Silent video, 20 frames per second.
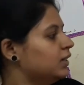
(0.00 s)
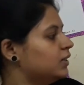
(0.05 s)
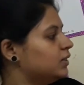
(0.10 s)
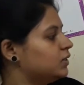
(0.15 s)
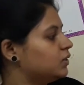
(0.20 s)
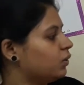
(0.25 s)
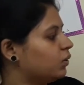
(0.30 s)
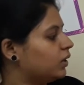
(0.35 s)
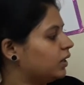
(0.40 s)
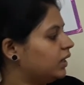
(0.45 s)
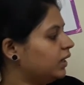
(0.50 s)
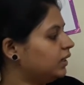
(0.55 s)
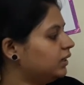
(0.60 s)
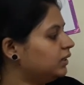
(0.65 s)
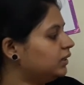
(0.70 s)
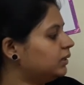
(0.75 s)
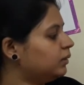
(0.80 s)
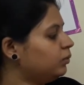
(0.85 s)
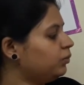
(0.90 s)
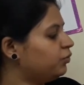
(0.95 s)
So
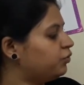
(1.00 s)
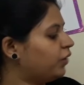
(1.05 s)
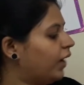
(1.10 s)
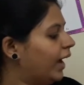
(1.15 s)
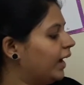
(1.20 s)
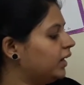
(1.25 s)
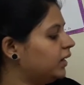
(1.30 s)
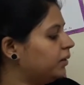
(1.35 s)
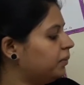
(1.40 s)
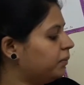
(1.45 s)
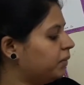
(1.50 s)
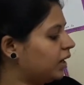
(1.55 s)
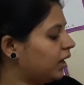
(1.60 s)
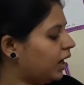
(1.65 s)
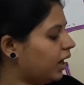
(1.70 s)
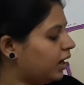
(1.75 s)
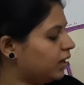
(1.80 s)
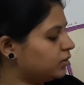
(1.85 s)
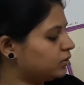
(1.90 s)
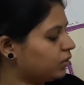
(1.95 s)
kingdom, phylum,
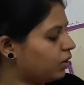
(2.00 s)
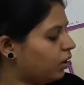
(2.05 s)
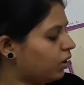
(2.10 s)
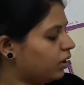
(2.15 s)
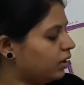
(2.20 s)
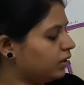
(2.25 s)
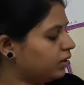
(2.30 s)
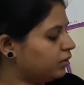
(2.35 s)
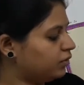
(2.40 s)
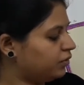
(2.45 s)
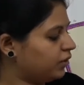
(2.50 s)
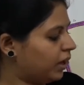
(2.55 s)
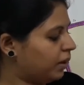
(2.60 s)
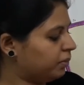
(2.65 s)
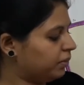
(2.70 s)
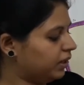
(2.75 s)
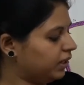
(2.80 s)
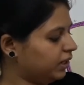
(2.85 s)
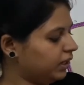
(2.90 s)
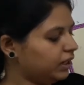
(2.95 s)
class, order,
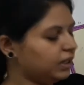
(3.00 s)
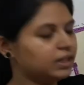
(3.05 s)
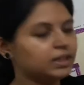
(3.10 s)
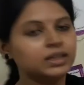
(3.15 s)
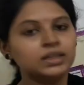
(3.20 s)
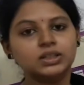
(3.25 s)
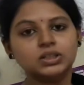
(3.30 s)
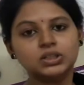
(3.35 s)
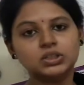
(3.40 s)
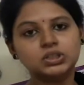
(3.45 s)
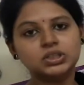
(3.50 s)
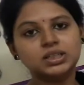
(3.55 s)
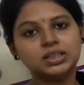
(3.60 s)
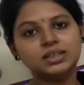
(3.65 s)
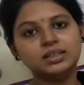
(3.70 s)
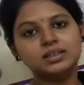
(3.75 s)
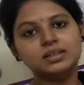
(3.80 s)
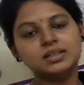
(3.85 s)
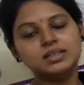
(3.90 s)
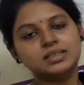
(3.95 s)
family,
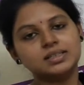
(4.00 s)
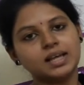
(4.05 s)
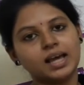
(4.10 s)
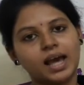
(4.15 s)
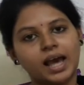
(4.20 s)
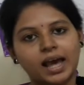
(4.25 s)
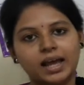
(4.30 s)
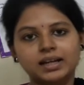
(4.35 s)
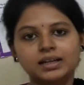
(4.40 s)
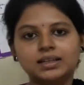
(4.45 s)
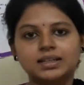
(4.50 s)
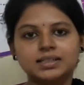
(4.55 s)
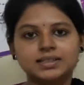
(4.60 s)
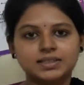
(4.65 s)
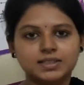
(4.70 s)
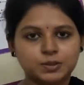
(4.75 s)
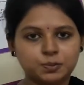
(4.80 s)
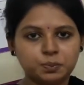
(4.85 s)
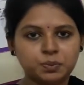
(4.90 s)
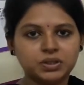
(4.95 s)
genus
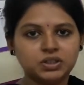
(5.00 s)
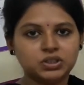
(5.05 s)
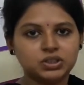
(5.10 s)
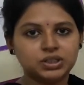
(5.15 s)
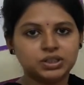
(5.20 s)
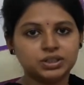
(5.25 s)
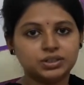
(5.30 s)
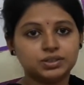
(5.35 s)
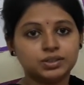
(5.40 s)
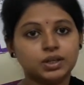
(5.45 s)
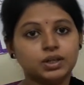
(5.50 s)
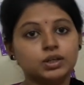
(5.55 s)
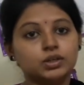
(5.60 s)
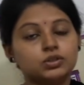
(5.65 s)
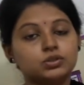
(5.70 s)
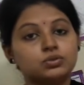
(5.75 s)
and species.